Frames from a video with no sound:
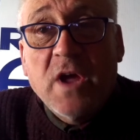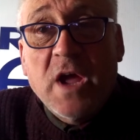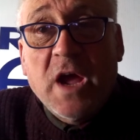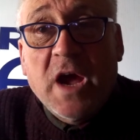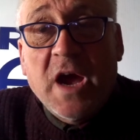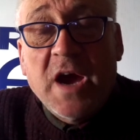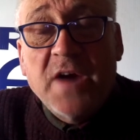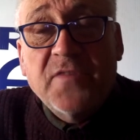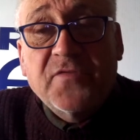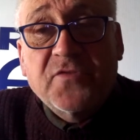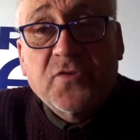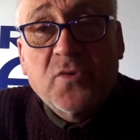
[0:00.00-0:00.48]

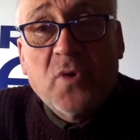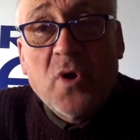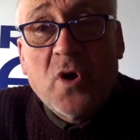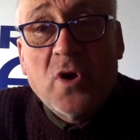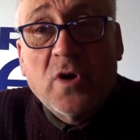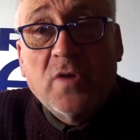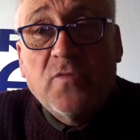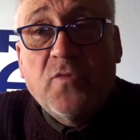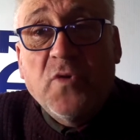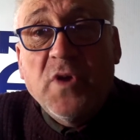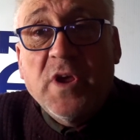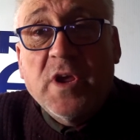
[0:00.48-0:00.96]
After all,
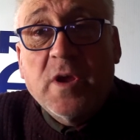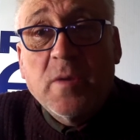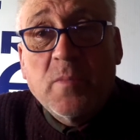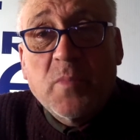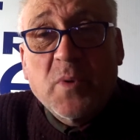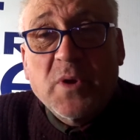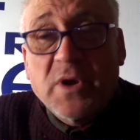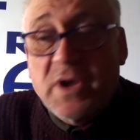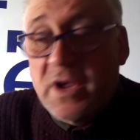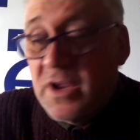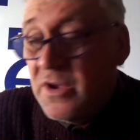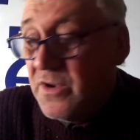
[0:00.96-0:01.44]
if we can
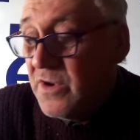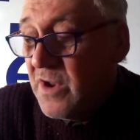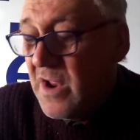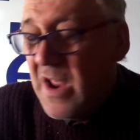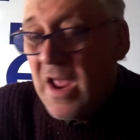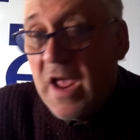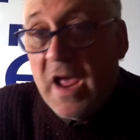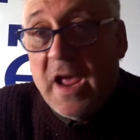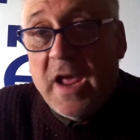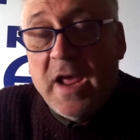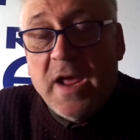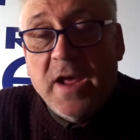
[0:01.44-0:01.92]
bring in
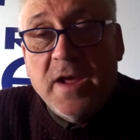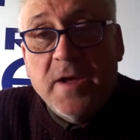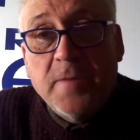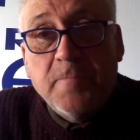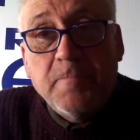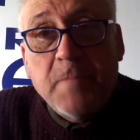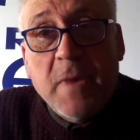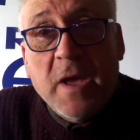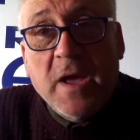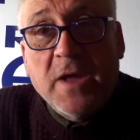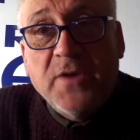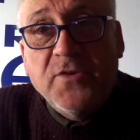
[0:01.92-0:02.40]

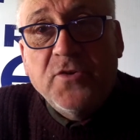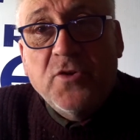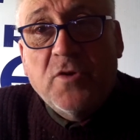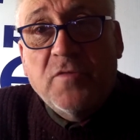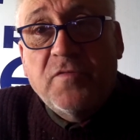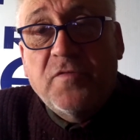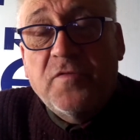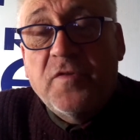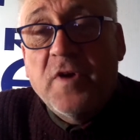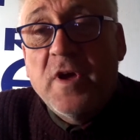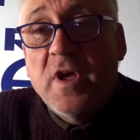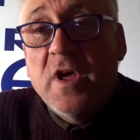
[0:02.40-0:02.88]

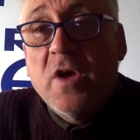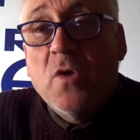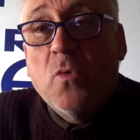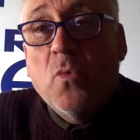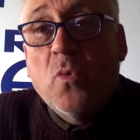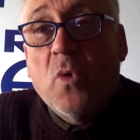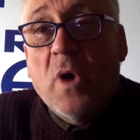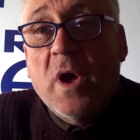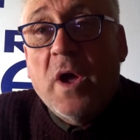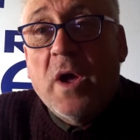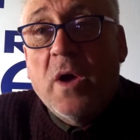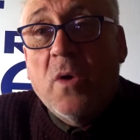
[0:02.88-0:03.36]
enough
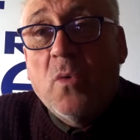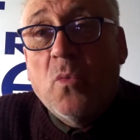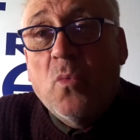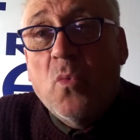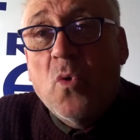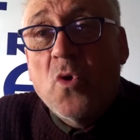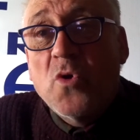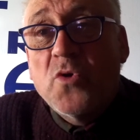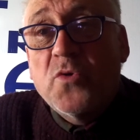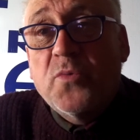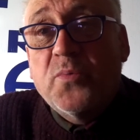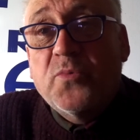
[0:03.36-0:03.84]

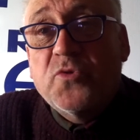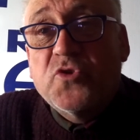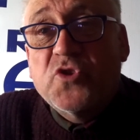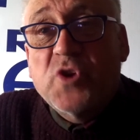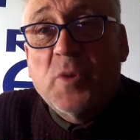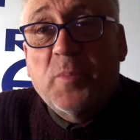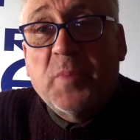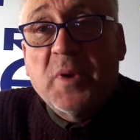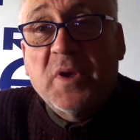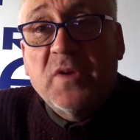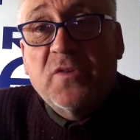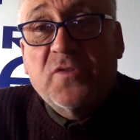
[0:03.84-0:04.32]
wood
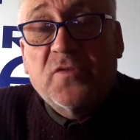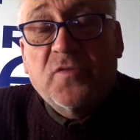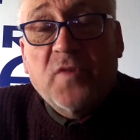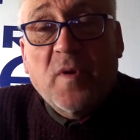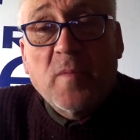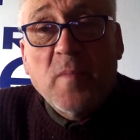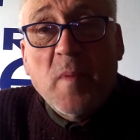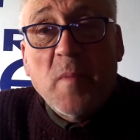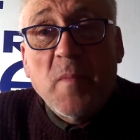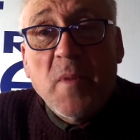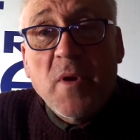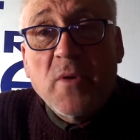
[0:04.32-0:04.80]
chippings
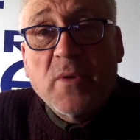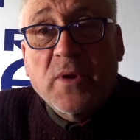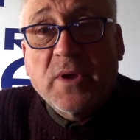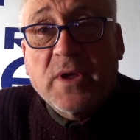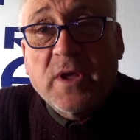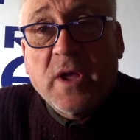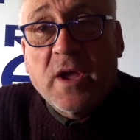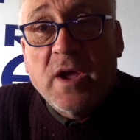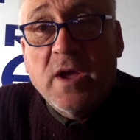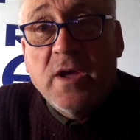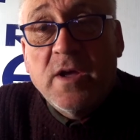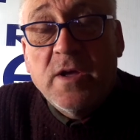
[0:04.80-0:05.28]
from
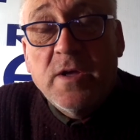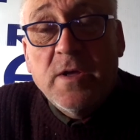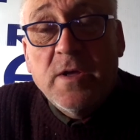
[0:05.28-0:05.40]
America